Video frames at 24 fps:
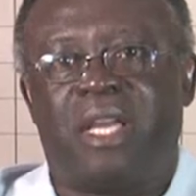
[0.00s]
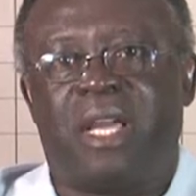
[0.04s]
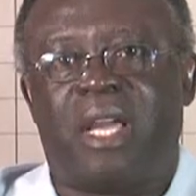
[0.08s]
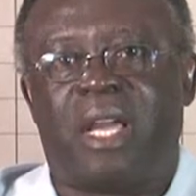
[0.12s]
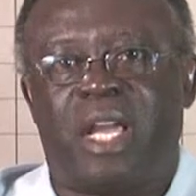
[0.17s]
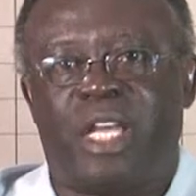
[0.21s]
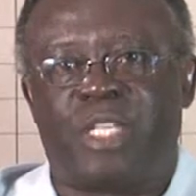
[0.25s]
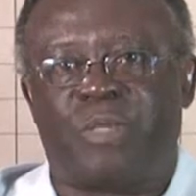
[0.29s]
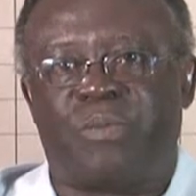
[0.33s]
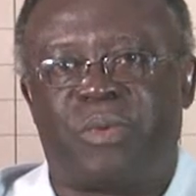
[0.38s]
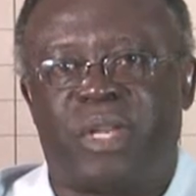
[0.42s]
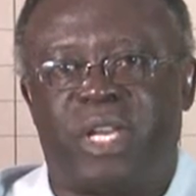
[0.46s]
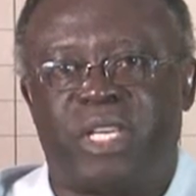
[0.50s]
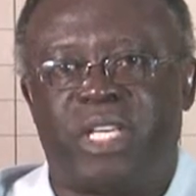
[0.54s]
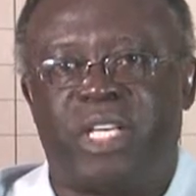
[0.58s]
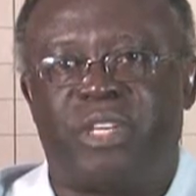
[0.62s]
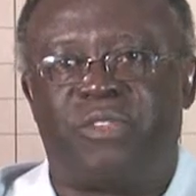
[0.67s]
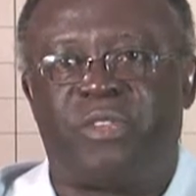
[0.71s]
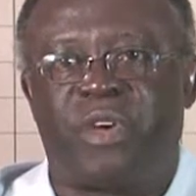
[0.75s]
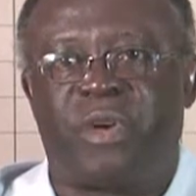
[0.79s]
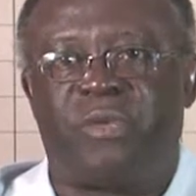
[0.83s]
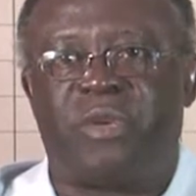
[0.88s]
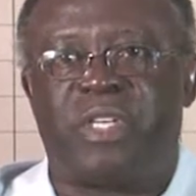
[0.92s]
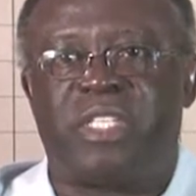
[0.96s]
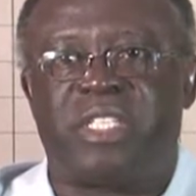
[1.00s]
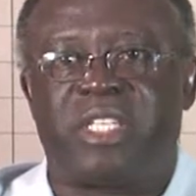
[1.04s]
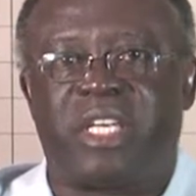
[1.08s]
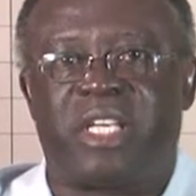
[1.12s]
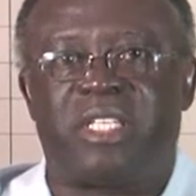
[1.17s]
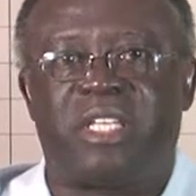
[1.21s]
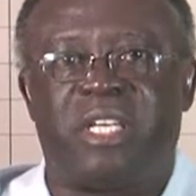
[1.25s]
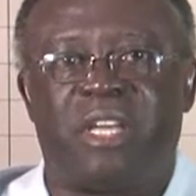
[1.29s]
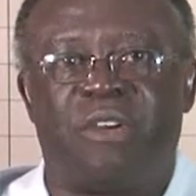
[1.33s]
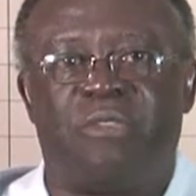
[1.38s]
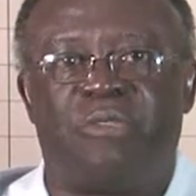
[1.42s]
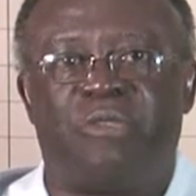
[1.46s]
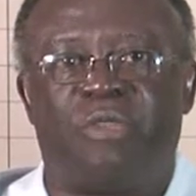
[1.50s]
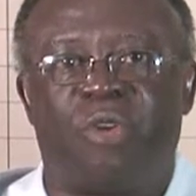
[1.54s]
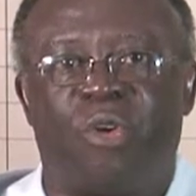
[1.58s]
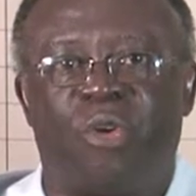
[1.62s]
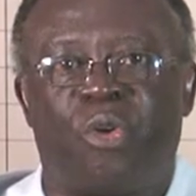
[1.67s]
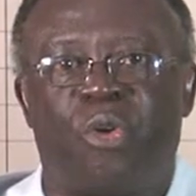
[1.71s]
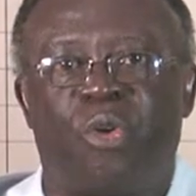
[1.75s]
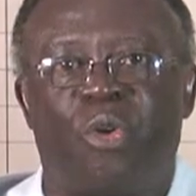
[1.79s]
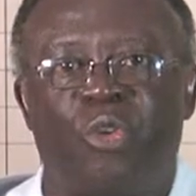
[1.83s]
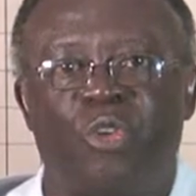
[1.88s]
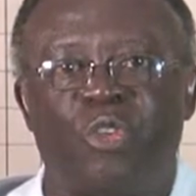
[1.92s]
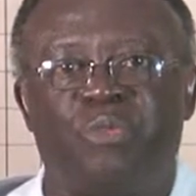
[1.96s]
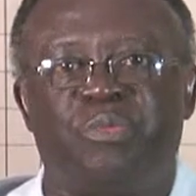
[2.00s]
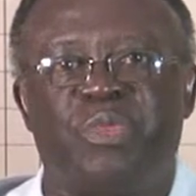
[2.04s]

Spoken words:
Explanatory research, therefore, goes